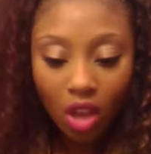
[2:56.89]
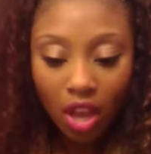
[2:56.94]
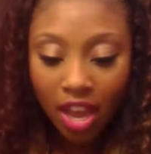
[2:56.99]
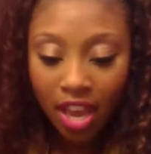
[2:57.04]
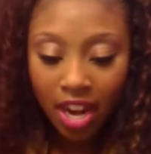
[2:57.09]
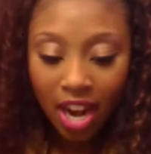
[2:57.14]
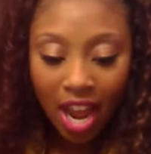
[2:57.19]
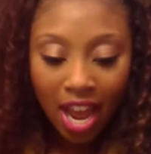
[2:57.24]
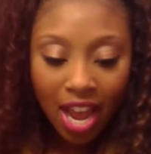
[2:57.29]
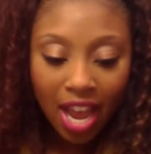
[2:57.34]

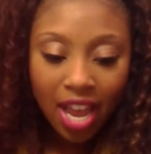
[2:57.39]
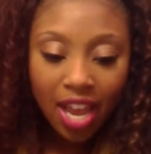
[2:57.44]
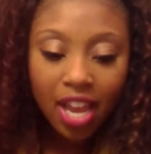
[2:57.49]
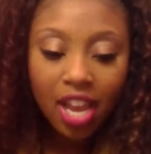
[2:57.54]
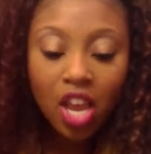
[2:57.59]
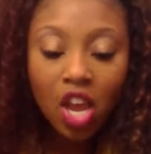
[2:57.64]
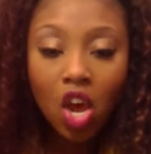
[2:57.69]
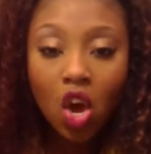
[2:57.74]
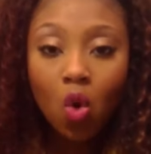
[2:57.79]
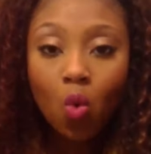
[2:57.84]
And I
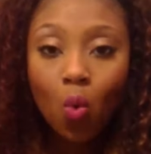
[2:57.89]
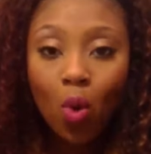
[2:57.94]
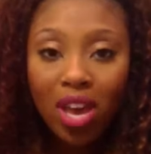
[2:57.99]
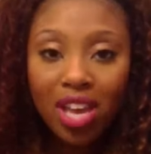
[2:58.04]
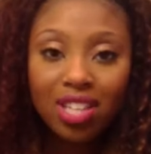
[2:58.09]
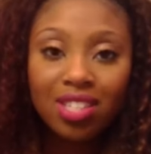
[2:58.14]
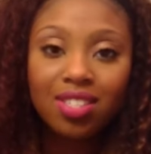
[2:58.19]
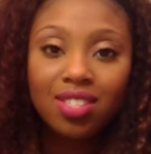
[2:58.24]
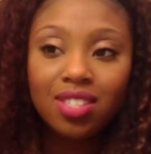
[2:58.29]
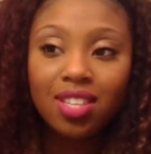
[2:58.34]

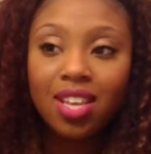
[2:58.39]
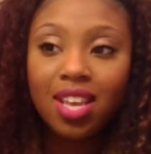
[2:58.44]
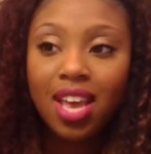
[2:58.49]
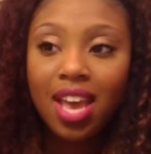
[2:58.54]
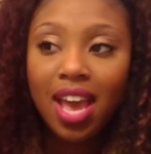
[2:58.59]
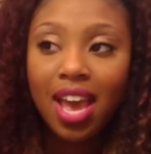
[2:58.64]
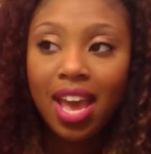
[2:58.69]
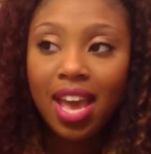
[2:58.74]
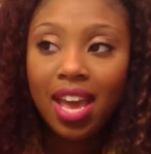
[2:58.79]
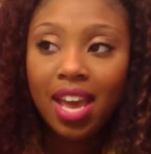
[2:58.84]
went
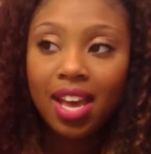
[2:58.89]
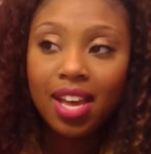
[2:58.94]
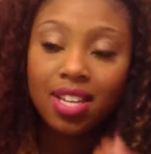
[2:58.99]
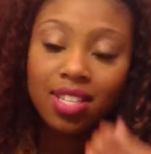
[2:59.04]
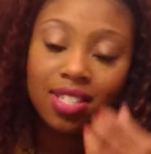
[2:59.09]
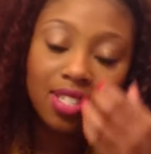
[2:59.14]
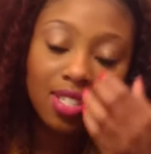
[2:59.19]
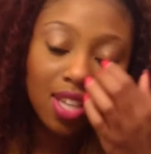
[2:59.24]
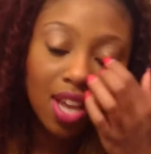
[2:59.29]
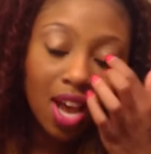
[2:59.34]

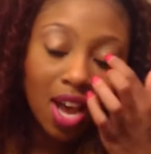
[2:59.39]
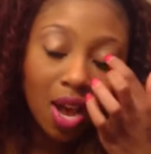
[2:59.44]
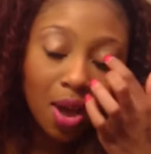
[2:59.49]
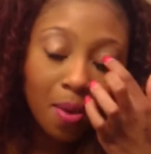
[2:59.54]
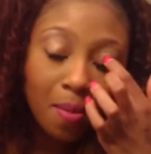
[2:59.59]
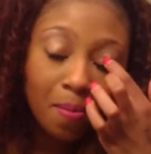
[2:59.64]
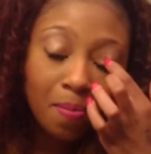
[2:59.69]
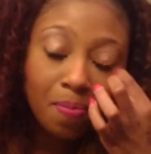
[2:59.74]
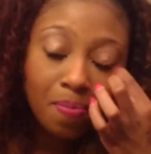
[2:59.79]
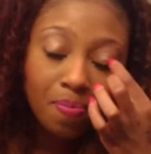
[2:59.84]
and
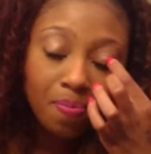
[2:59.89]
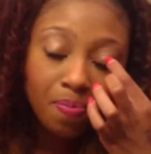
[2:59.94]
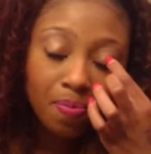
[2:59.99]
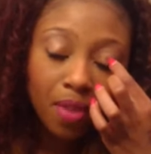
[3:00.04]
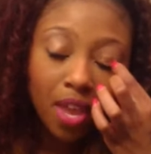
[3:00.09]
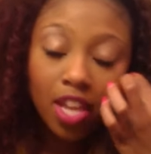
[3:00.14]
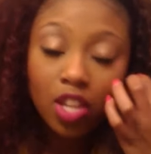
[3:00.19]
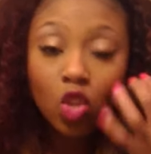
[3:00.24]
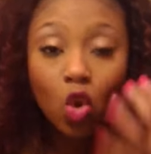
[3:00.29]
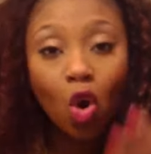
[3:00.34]

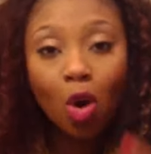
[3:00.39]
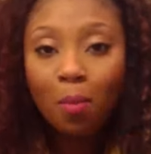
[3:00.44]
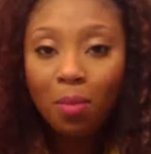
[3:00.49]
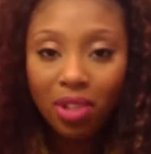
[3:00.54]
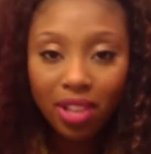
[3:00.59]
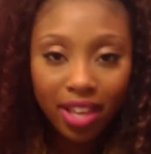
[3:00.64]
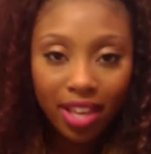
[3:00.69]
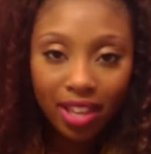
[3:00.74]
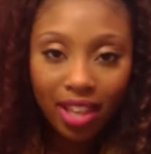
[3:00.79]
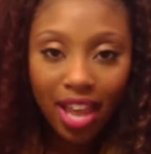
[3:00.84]

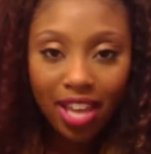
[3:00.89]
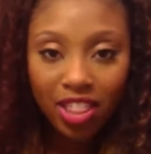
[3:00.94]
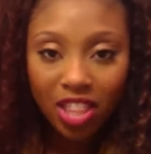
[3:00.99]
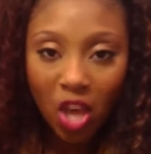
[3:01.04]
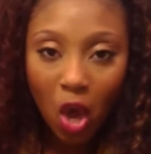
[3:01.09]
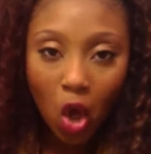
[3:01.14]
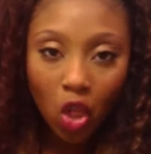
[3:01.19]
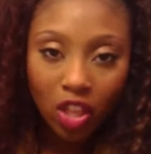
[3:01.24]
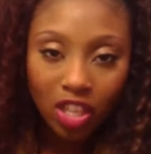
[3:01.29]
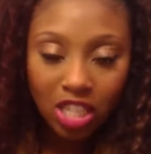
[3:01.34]
normally, like,
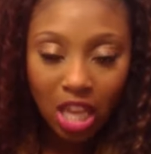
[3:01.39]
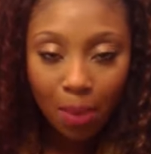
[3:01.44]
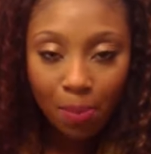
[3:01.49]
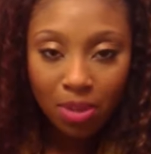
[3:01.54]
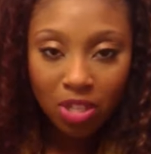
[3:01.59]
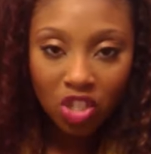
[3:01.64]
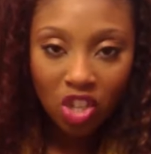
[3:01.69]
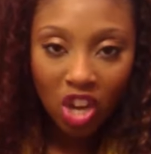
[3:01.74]
the only type of